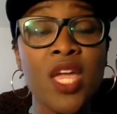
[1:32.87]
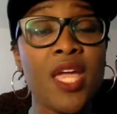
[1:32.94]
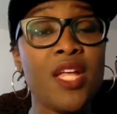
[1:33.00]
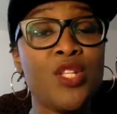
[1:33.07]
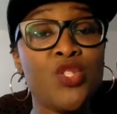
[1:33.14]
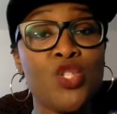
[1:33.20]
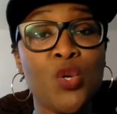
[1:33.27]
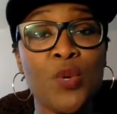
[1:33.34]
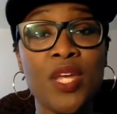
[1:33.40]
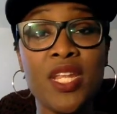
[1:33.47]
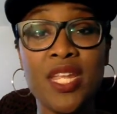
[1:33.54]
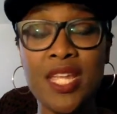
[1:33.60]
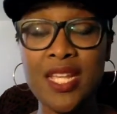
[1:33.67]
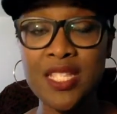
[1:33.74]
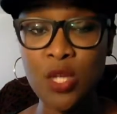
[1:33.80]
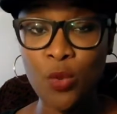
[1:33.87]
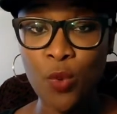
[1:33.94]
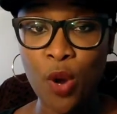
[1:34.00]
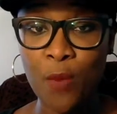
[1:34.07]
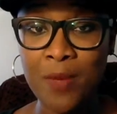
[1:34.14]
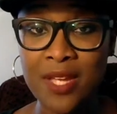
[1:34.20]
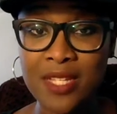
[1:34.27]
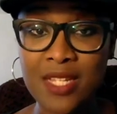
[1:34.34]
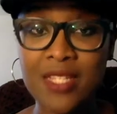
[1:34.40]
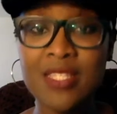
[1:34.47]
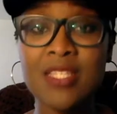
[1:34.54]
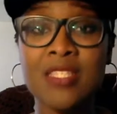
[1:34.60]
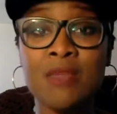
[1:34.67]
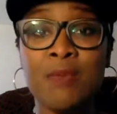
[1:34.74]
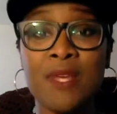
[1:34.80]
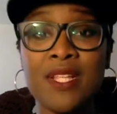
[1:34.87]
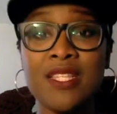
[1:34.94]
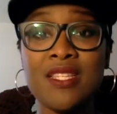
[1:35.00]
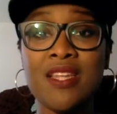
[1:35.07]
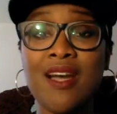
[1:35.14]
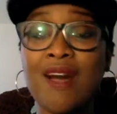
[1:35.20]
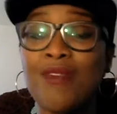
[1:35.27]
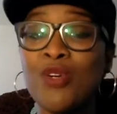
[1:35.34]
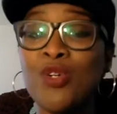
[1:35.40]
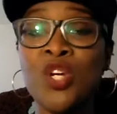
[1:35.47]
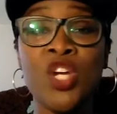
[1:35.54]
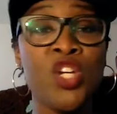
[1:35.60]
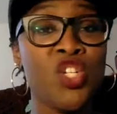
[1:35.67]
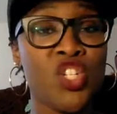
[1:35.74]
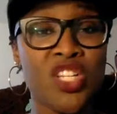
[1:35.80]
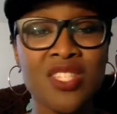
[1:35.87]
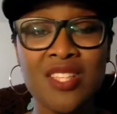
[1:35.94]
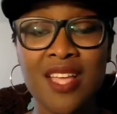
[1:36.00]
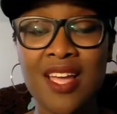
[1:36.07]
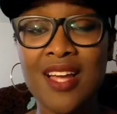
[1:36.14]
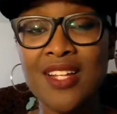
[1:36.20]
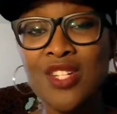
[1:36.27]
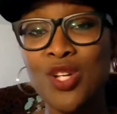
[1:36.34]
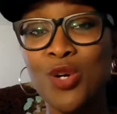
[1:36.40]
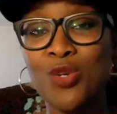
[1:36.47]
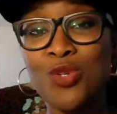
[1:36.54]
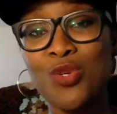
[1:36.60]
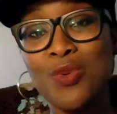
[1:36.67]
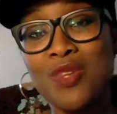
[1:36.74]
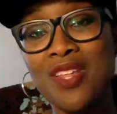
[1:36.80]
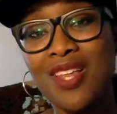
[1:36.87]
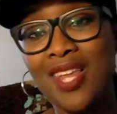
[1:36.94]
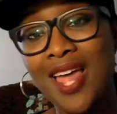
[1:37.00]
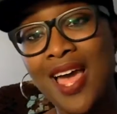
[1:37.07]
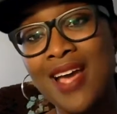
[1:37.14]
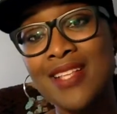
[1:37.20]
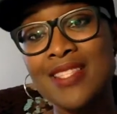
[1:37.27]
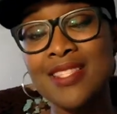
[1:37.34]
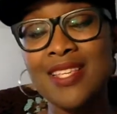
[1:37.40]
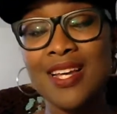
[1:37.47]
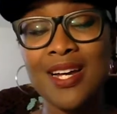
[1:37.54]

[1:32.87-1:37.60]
And so it is a romantic suspense novel, just like I told you in the last